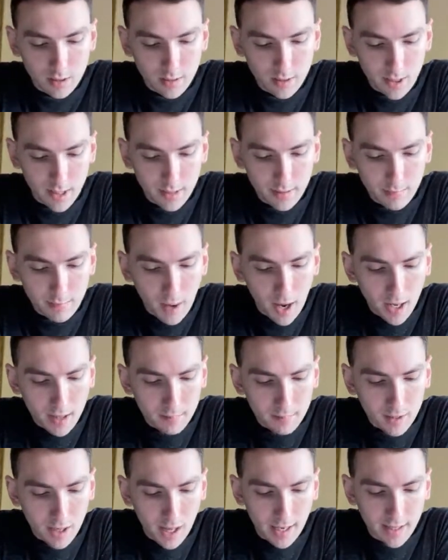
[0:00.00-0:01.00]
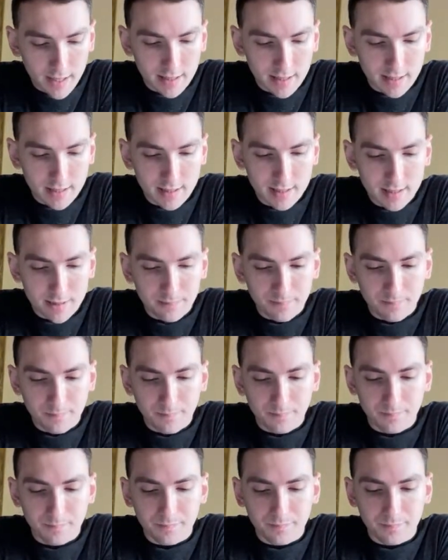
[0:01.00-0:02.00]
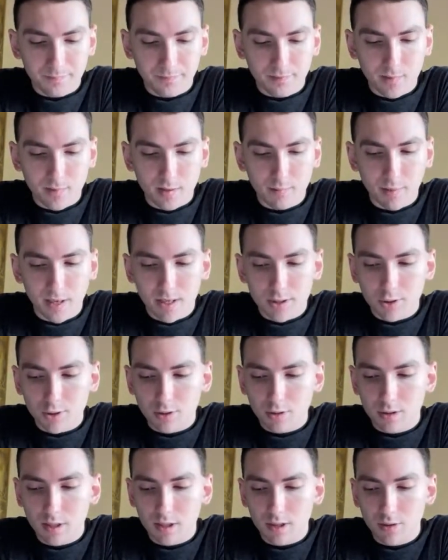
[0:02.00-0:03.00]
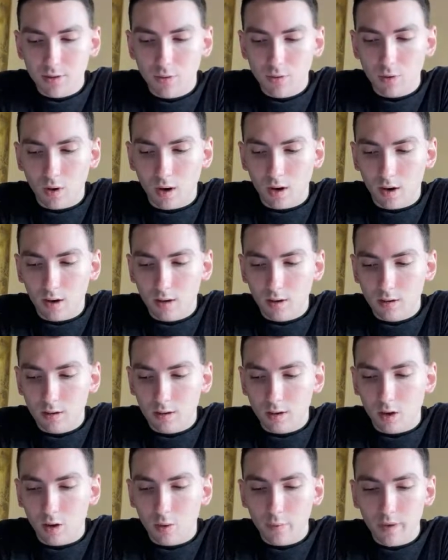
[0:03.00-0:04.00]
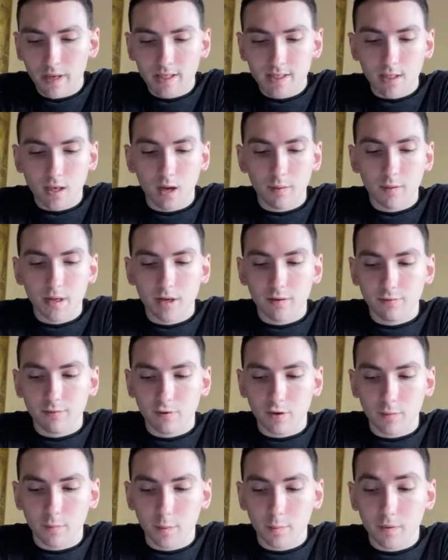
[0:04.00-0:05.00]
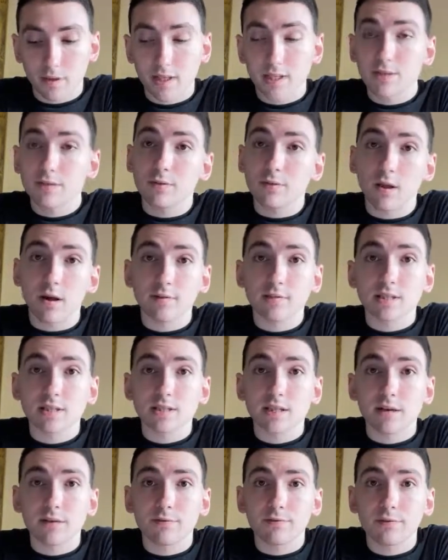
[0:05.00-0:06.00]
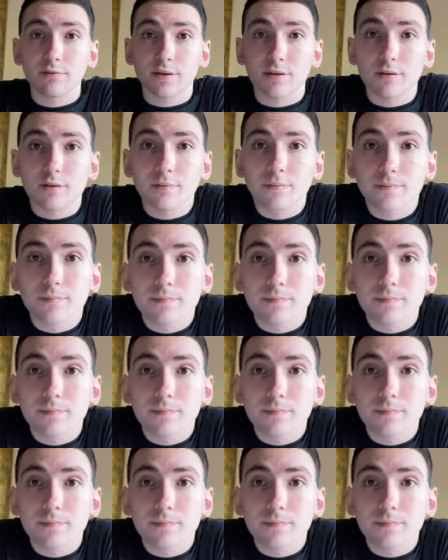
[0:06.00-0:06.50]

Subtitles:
yeah, the bottom line is, make sure that you are always coming from a place of love instead of fear.